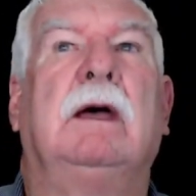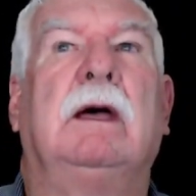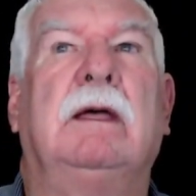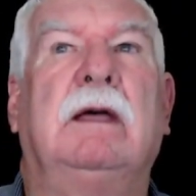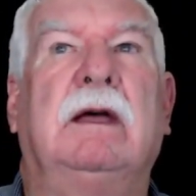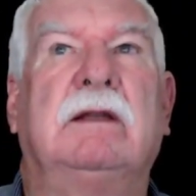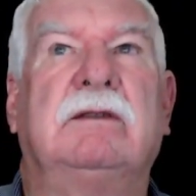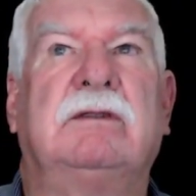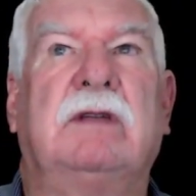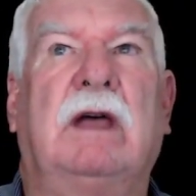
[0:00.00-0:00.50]

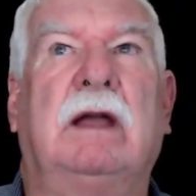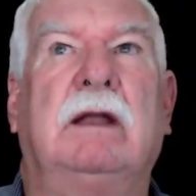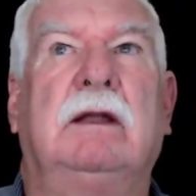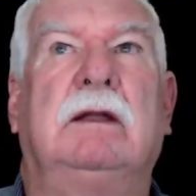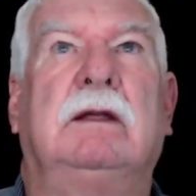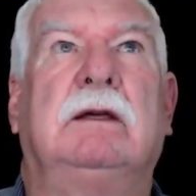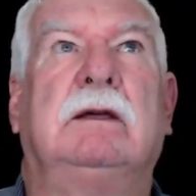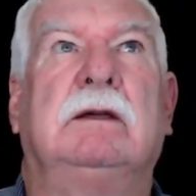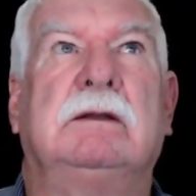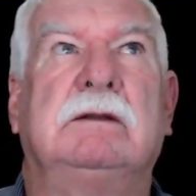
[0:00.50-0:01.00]
That's
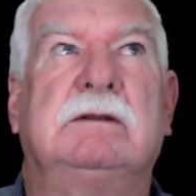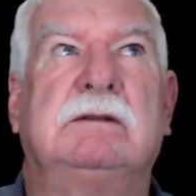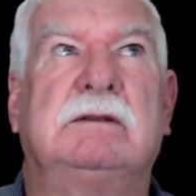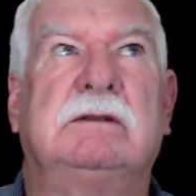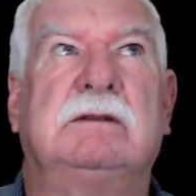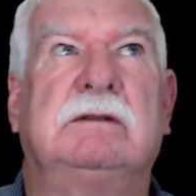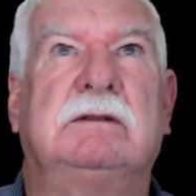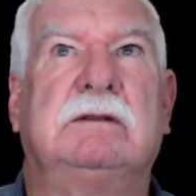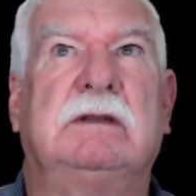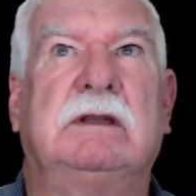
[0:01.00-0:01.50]
under
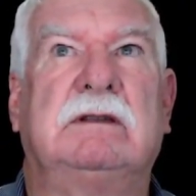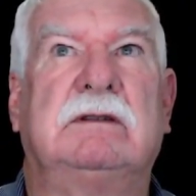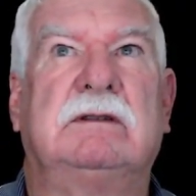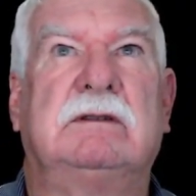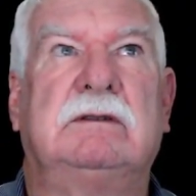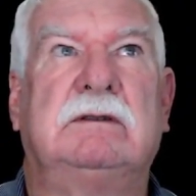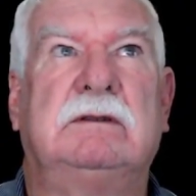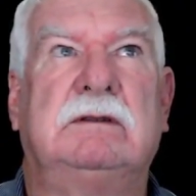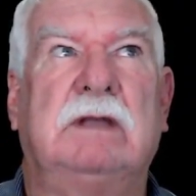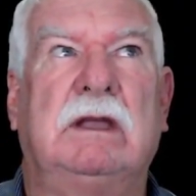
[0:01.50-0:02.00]

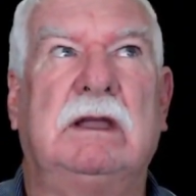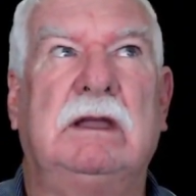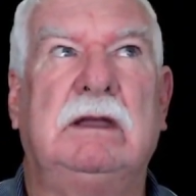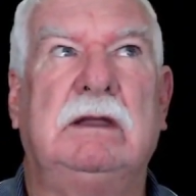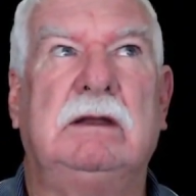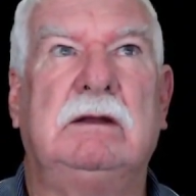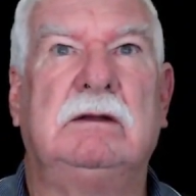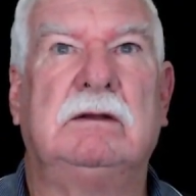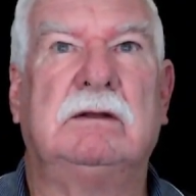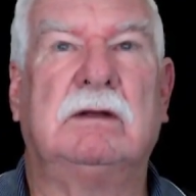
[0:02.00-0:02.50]

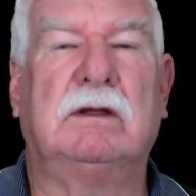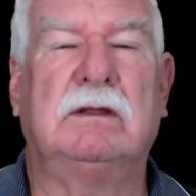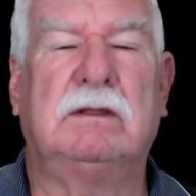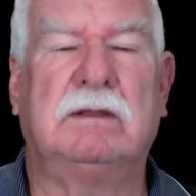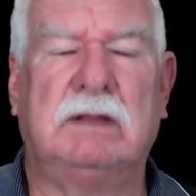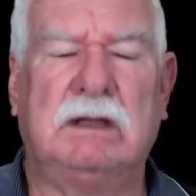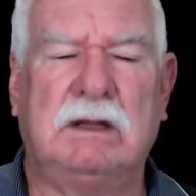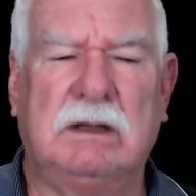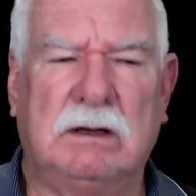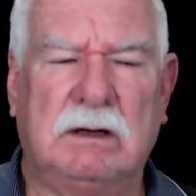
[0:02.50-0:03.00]
16s, I
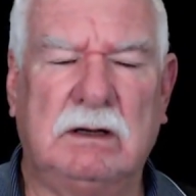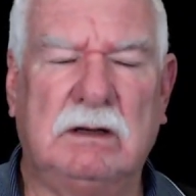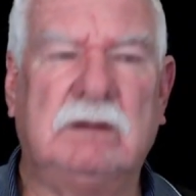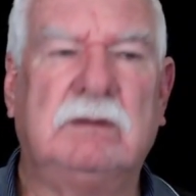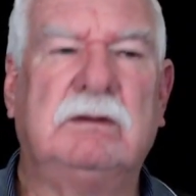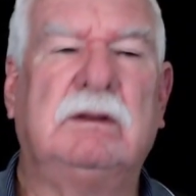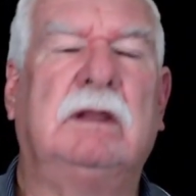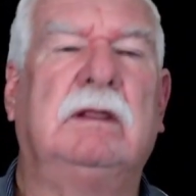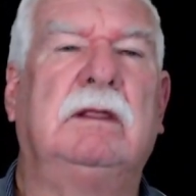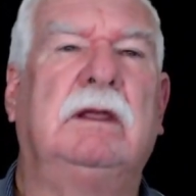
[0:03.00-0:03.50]
think it
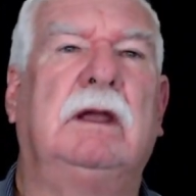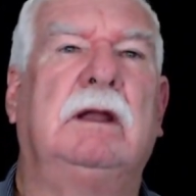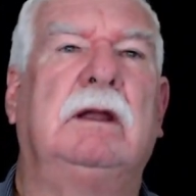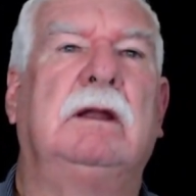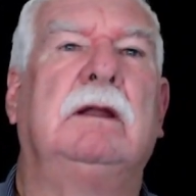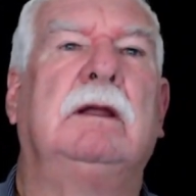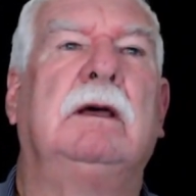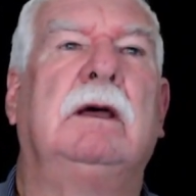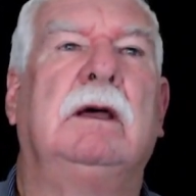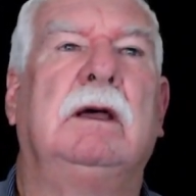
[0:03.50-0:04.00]
is. And
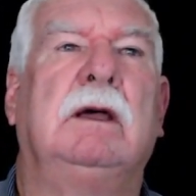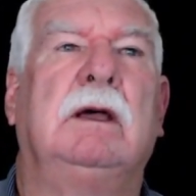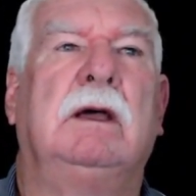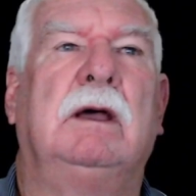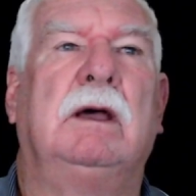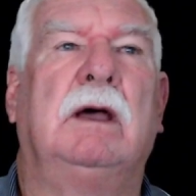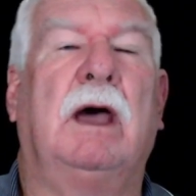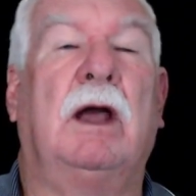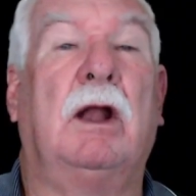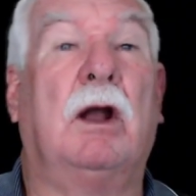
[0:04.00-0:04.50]

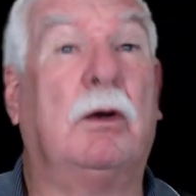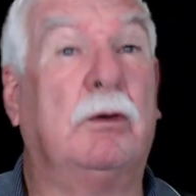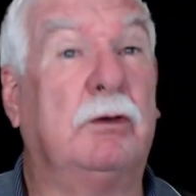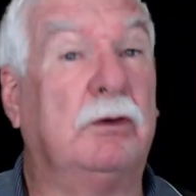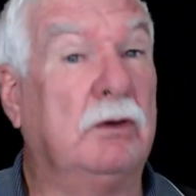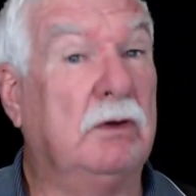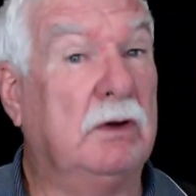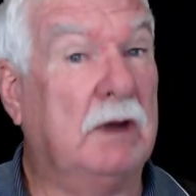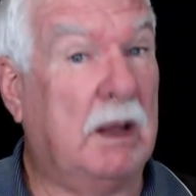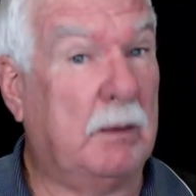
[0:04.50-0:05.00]
I'll
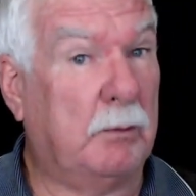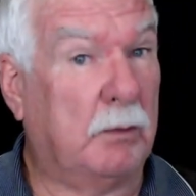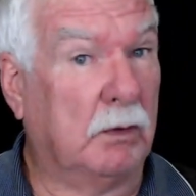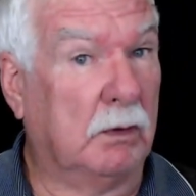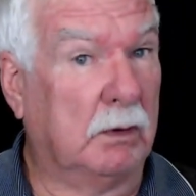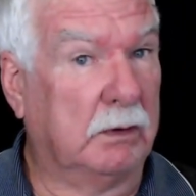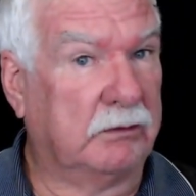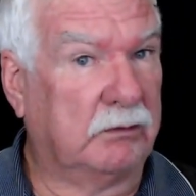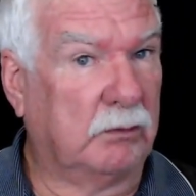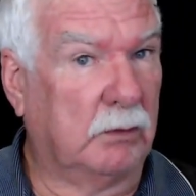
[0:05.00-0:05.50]
do
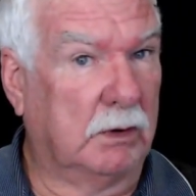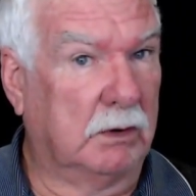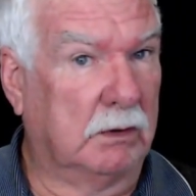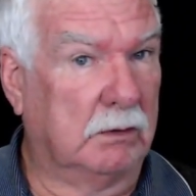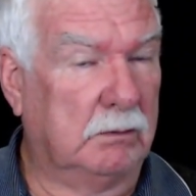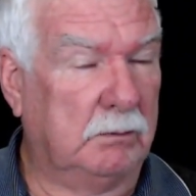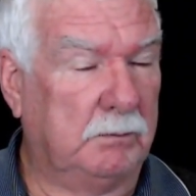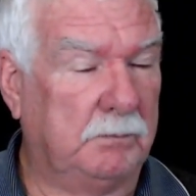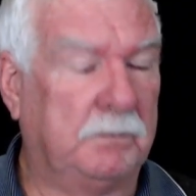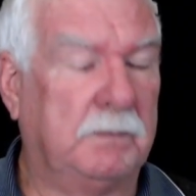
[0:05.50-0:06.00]
netball as
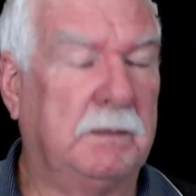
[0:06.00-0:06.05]
well.